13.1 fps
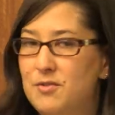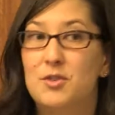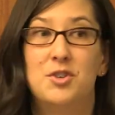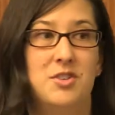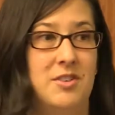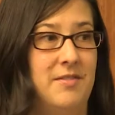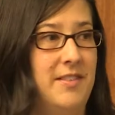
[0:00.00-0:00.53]

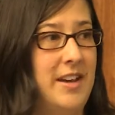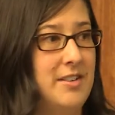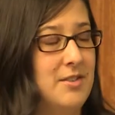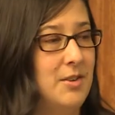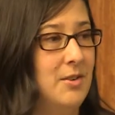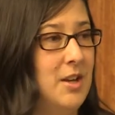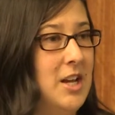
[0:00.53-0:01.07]
version of that.
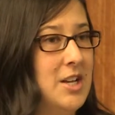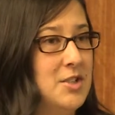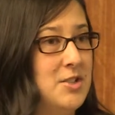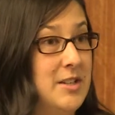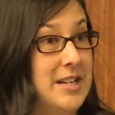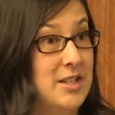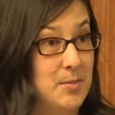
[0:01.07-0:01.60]
So
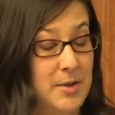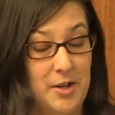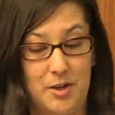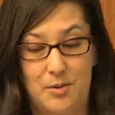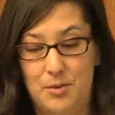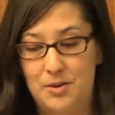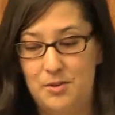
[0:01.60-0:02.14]
that's pretty
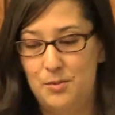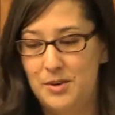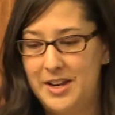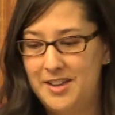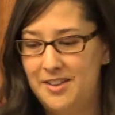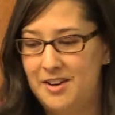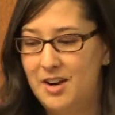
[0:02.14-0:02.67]
good. We're
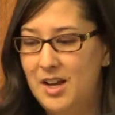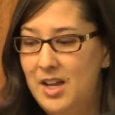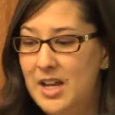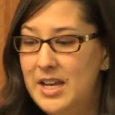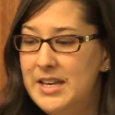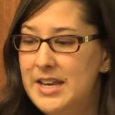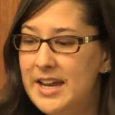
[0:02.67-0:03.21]
getting there.
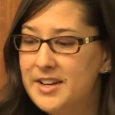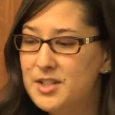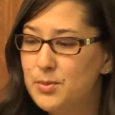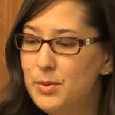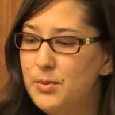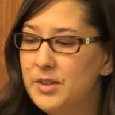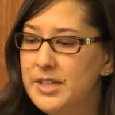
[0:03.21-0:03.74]
Next,
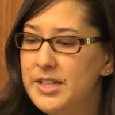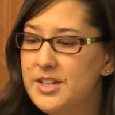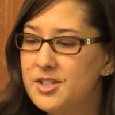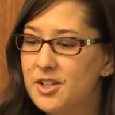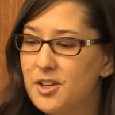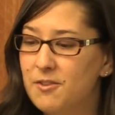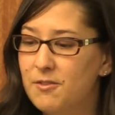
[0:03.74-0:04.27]
we really need
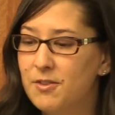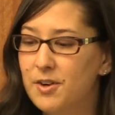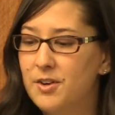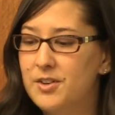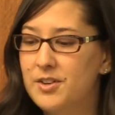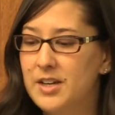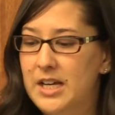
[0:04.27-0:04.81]
to
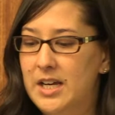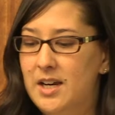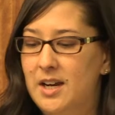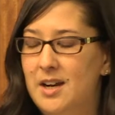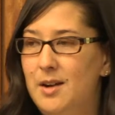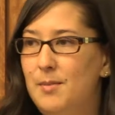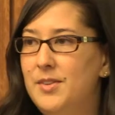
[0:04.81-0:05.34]
convert
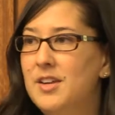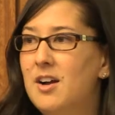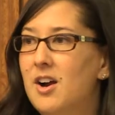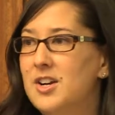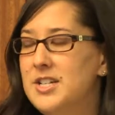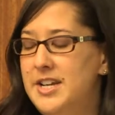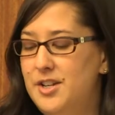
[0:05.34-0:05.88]

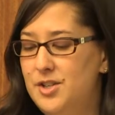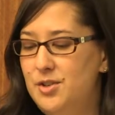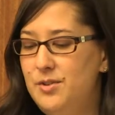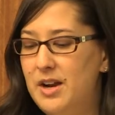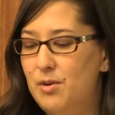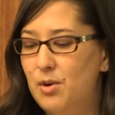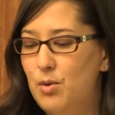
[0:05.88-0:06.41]
our data to
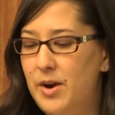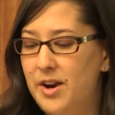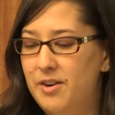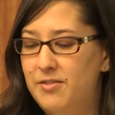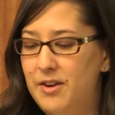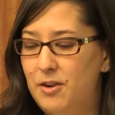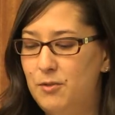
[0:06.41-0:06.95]
that
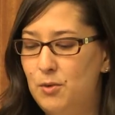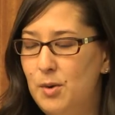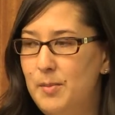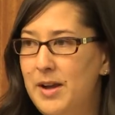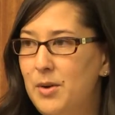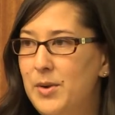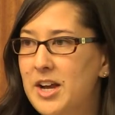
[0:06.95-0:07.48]
required file
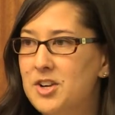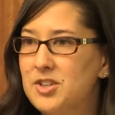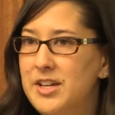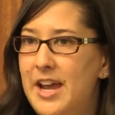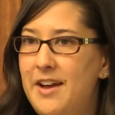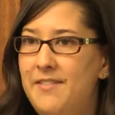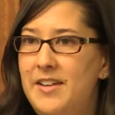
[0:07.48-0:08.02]
format. We
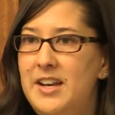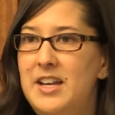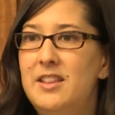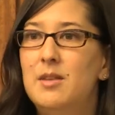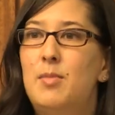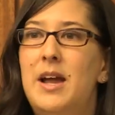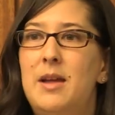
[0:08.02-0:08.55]
actually have that
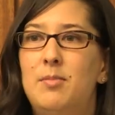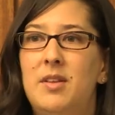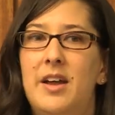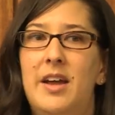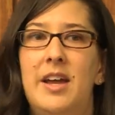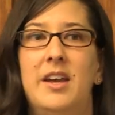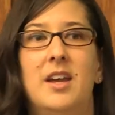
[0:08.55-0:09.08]
in the
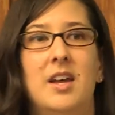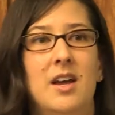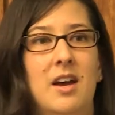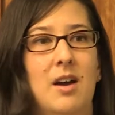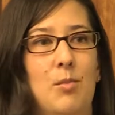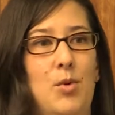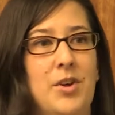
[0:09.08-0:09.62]
pipeline
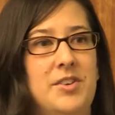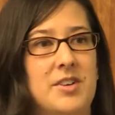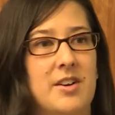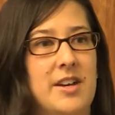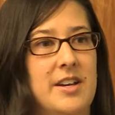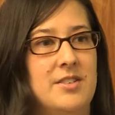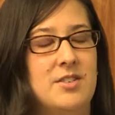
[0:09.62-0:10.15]
with
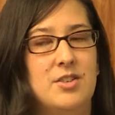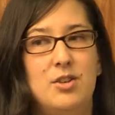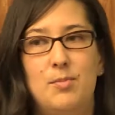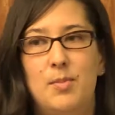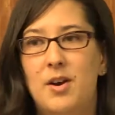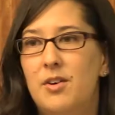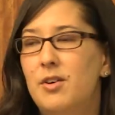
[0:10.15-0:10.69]
Dartmouth
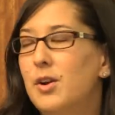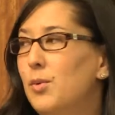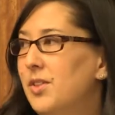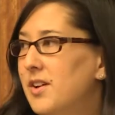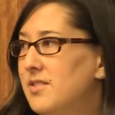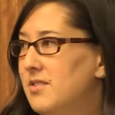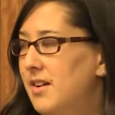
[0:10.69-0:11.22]
Institute partnering
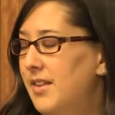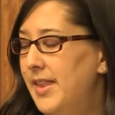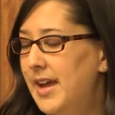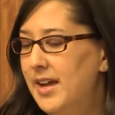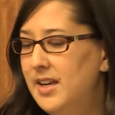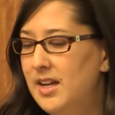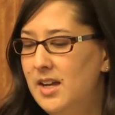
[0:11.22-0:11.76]
with us on
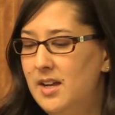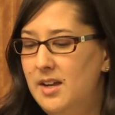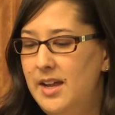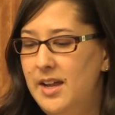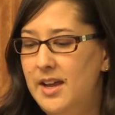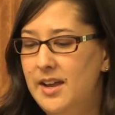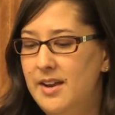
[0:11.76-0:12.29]
that,
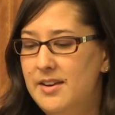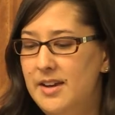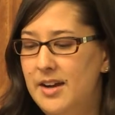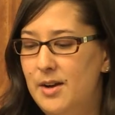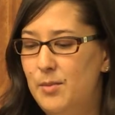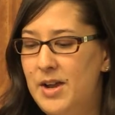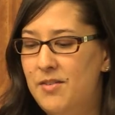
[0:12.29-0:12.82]
and
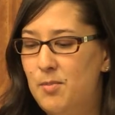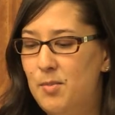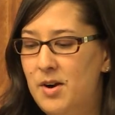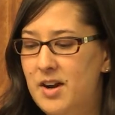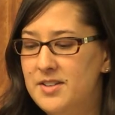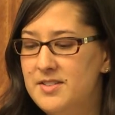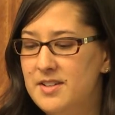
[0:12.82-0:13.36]
we have a
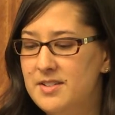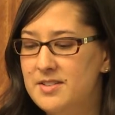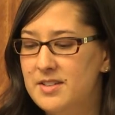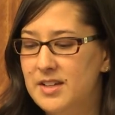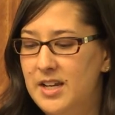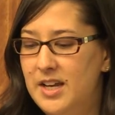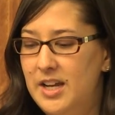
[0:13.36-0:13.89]

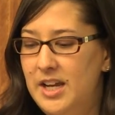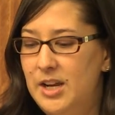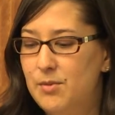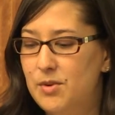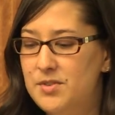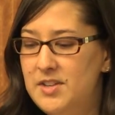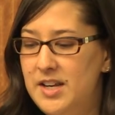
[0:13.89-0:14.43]
process in
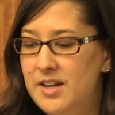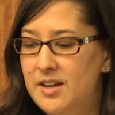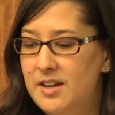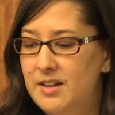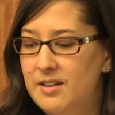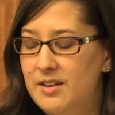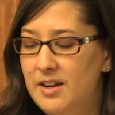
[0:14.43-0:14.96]
Rosita